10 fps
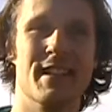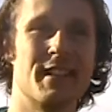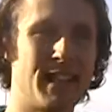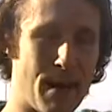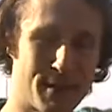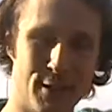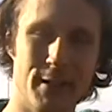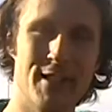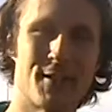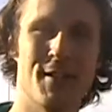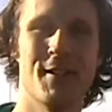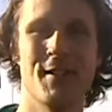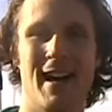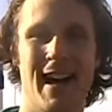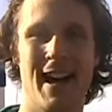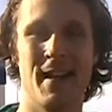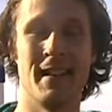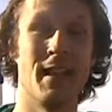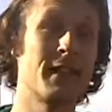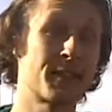This is absolutely true.
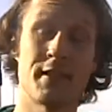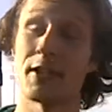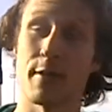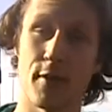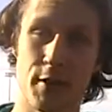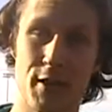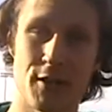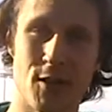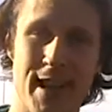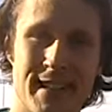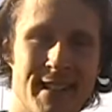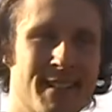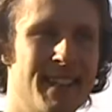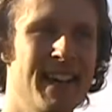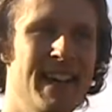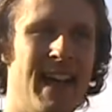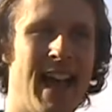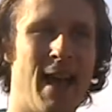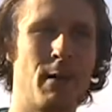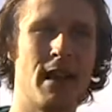And as I said, this is our third year trying this.
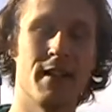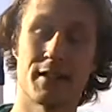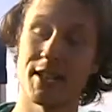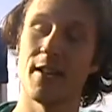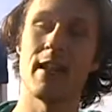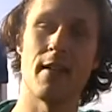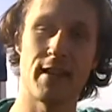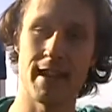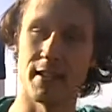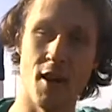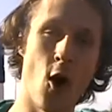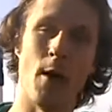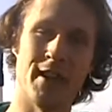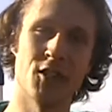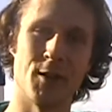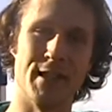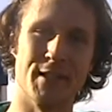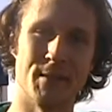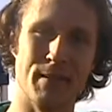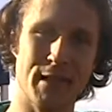And we still have yet no
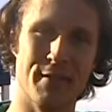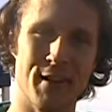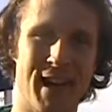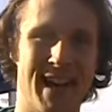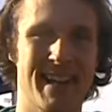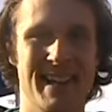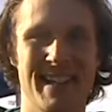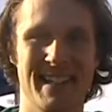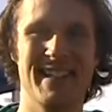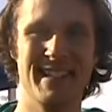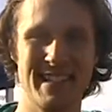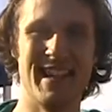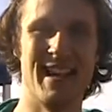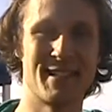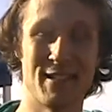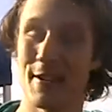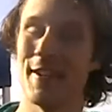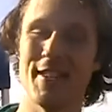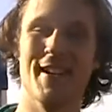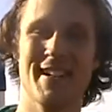injuries, believe it or not. It's a lot of fun, though.